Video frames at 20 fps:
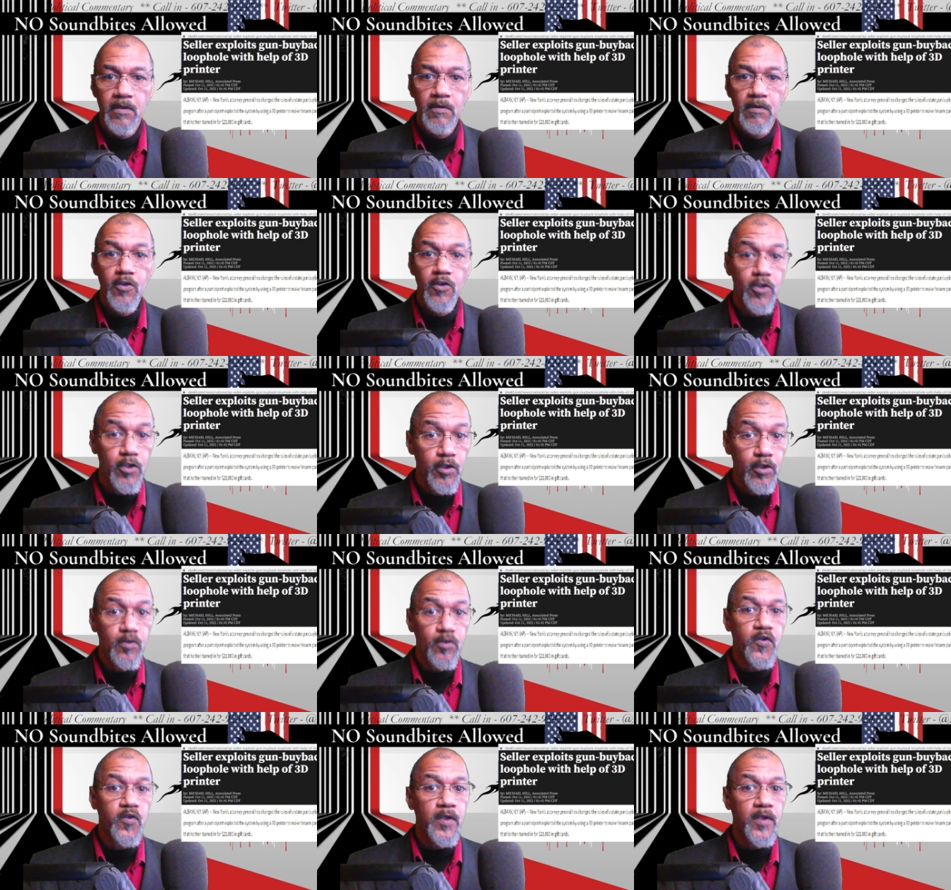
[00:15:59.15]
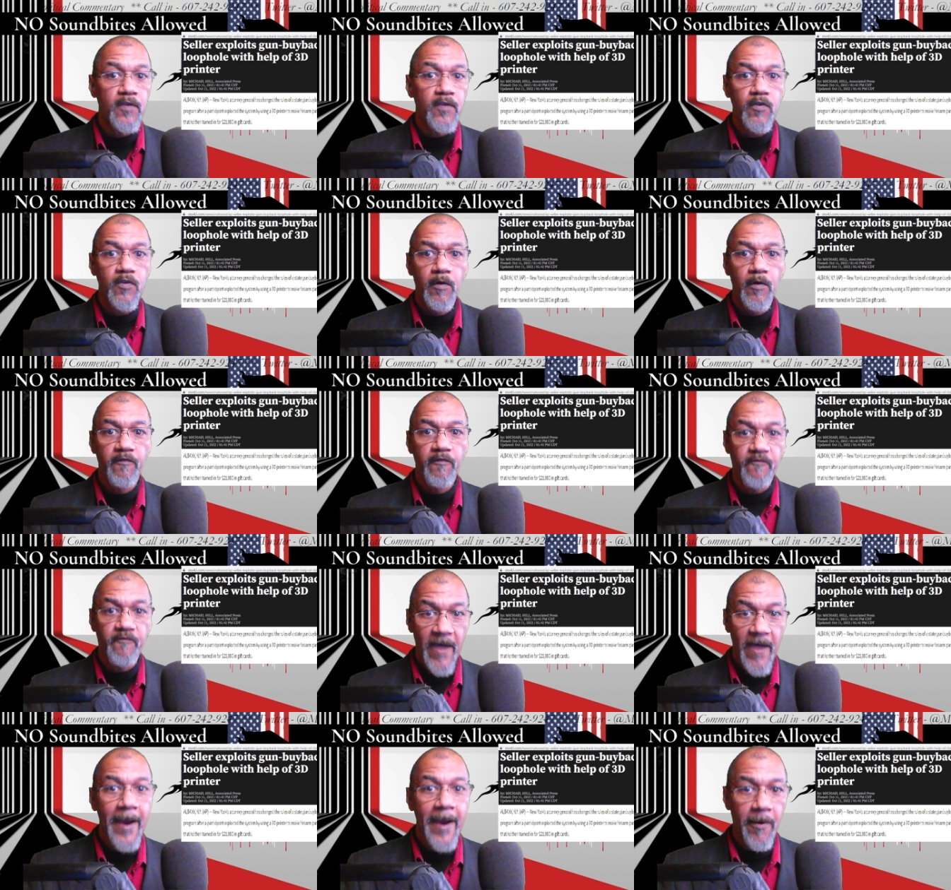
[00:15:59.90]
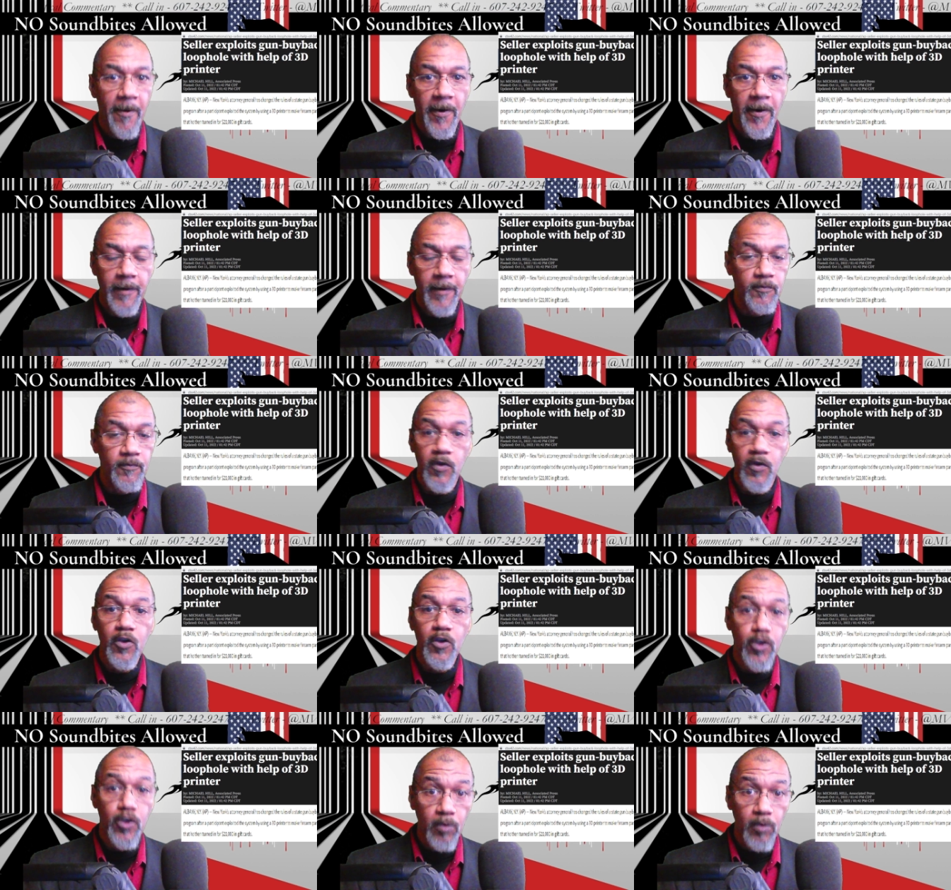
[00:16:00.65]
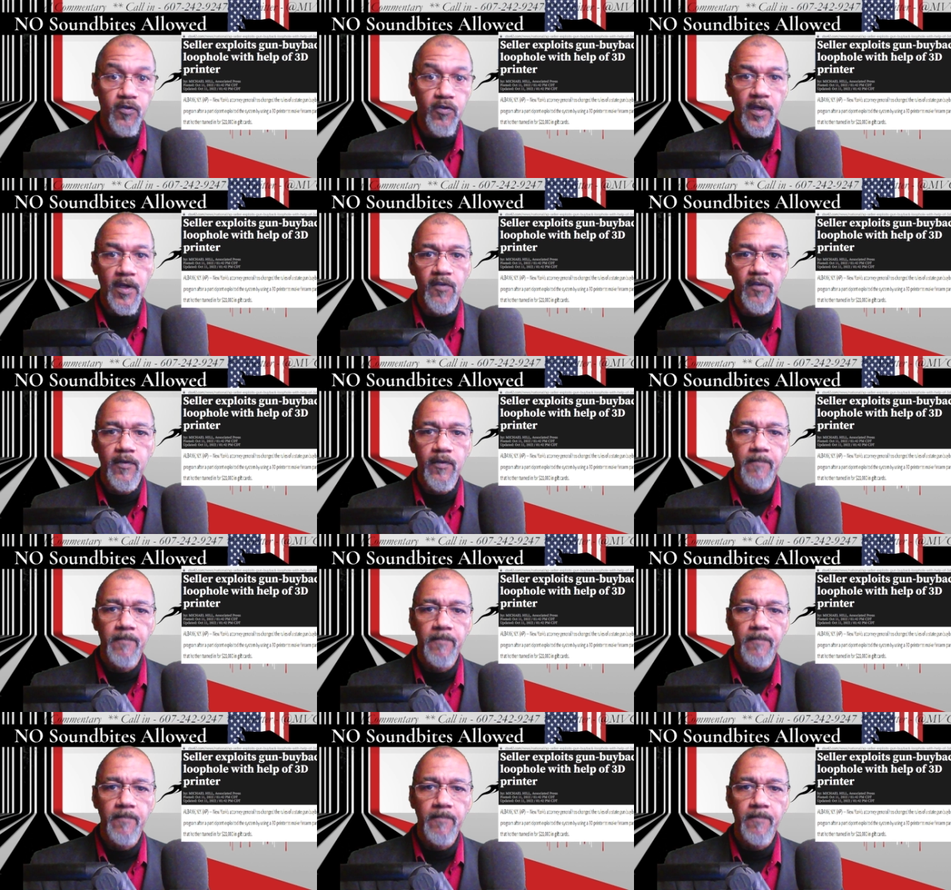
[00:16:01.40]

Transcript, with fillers: useless firearms, useless.